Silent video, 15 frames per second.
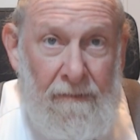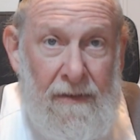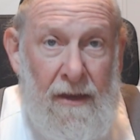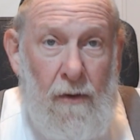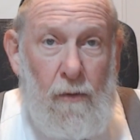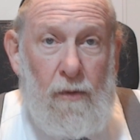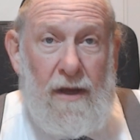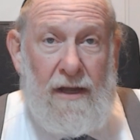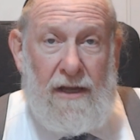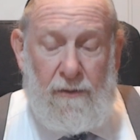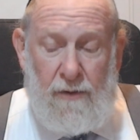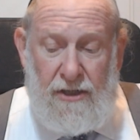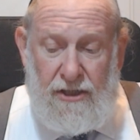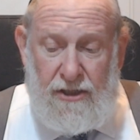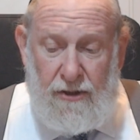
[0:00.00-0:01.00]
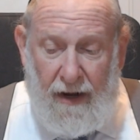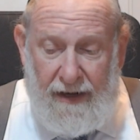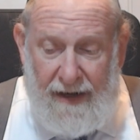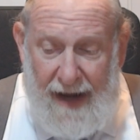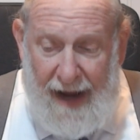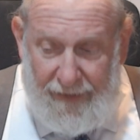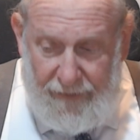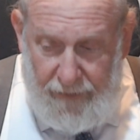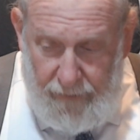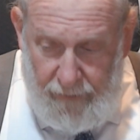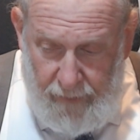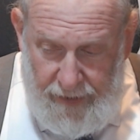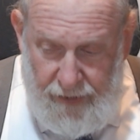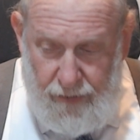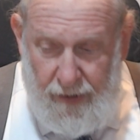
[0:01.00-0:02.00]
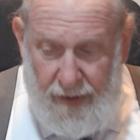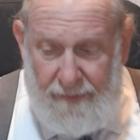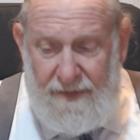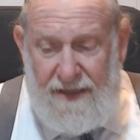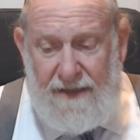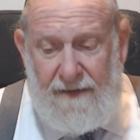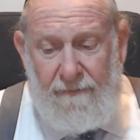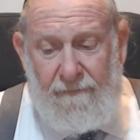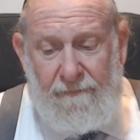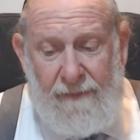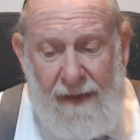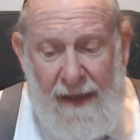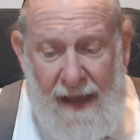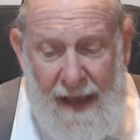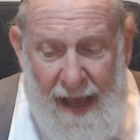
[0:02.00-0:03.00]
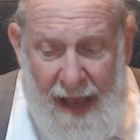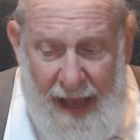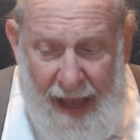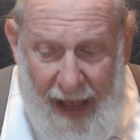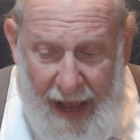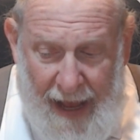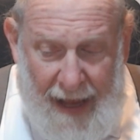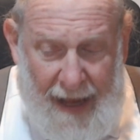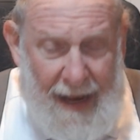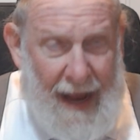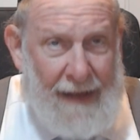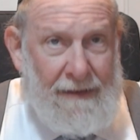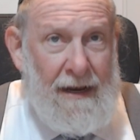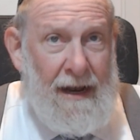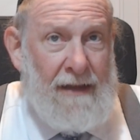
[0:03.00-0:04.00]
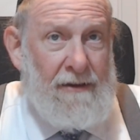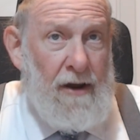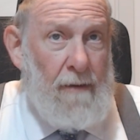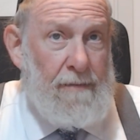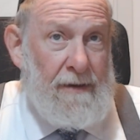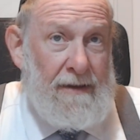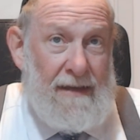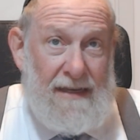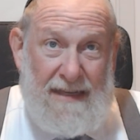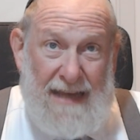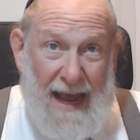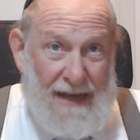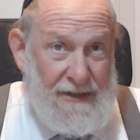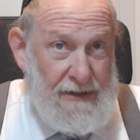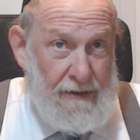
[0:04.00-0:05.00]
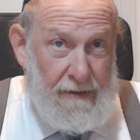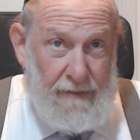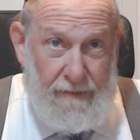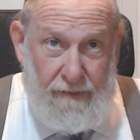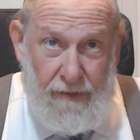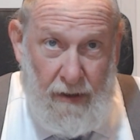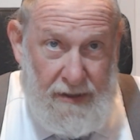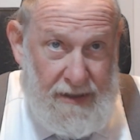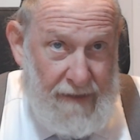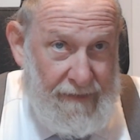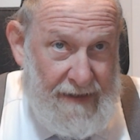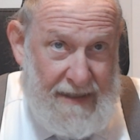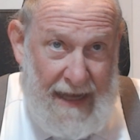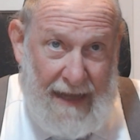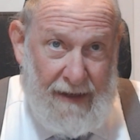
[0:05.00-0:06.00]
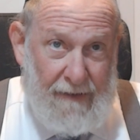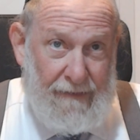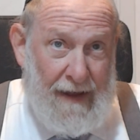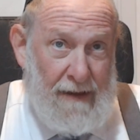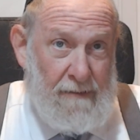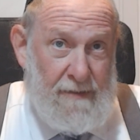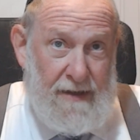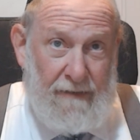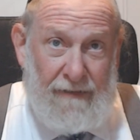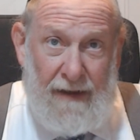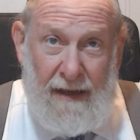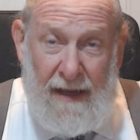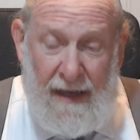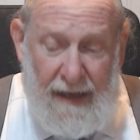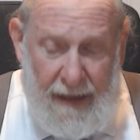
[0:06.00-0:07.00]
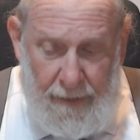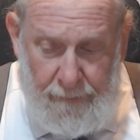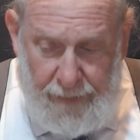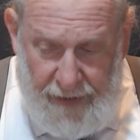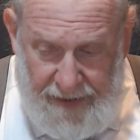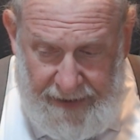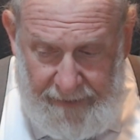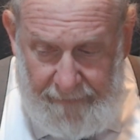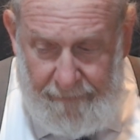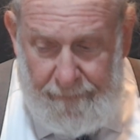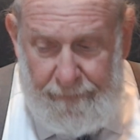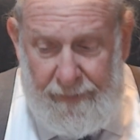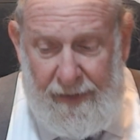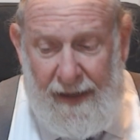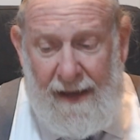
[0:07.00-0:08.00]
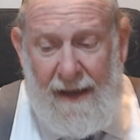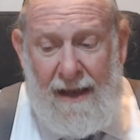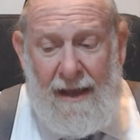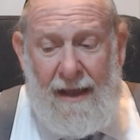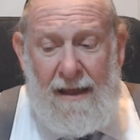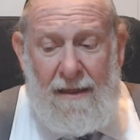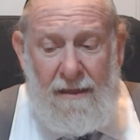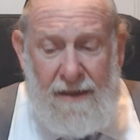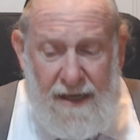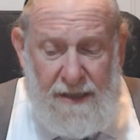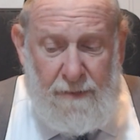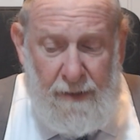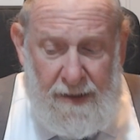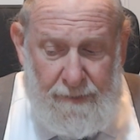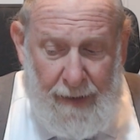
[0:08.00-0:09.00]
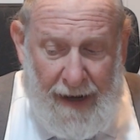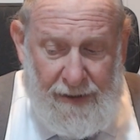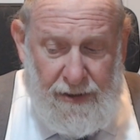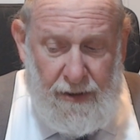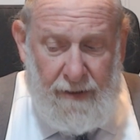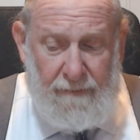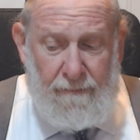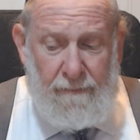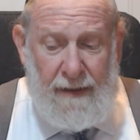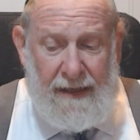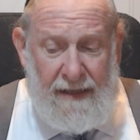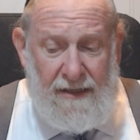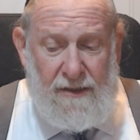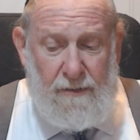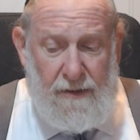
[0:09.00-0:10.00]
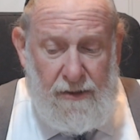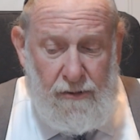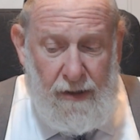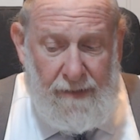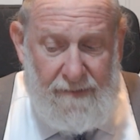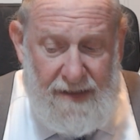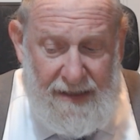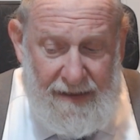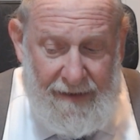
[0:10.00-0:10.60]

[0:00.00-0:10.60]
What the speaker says: we started out with dreams, and it ended up in disaster. Yosef HaTzadik found himself in prison. This week's parsha begins with dreams,